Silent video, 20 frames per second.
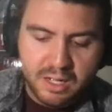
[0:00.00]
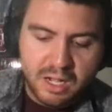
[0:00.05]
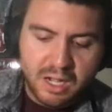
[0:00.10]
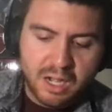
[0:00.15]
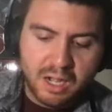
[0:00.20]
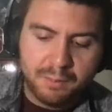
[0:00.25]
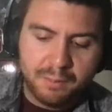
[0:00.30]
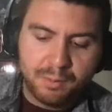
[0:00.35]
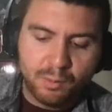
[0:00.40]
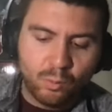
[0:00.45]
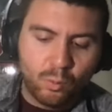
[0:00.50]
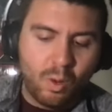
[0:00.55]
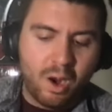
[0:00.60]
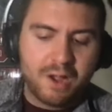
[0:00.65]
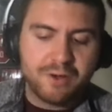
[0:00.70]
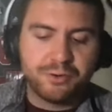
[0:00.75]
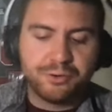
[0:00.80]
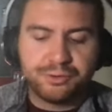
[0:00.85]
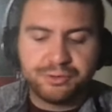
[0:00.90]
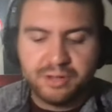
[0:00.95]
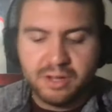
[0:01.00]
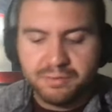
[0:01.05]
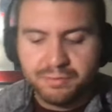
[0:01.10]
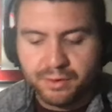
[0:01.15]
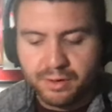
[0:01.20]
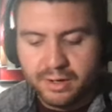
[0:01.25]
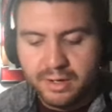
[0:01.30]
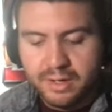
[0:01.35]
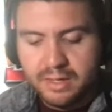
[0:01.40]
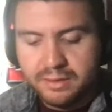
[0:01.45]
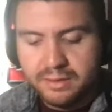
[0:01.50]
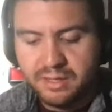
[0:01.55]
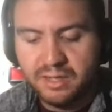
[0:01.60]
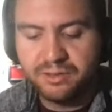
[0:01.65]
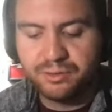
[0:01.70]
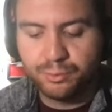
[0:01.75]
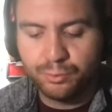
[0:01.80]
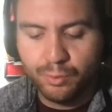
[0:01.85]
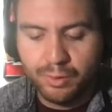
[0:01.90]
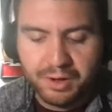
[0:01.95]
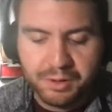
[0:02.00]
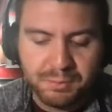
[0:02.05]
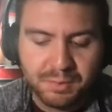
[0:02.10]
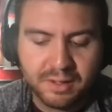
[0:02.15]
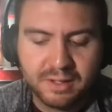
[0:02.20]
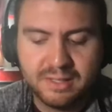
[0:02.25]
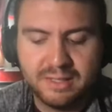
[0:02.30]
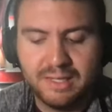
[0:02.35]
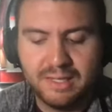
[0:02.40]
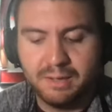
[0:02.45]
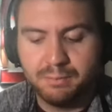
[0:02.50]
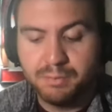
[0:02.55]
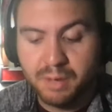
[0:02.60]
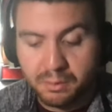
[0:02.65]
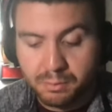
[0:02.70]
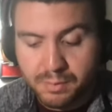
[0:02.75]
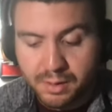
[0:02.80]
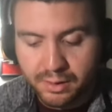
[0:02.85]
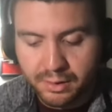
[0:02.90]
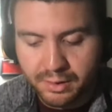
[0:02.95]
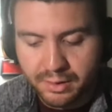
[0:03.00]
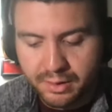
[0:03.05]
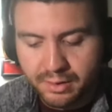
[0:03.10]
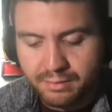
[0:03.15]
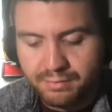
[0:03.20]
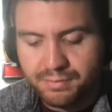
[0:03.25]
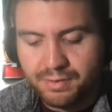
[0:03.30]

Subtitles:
but wide receiver Tetsuroya McMillan